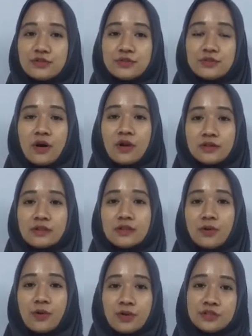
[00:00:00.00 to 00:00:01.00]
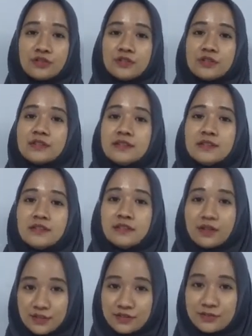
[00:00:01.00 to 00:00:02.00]
to not watch
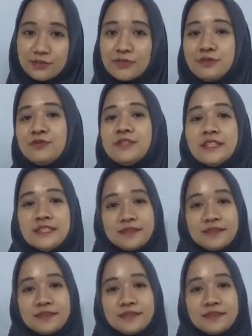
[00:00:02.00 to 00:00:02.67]
this movie.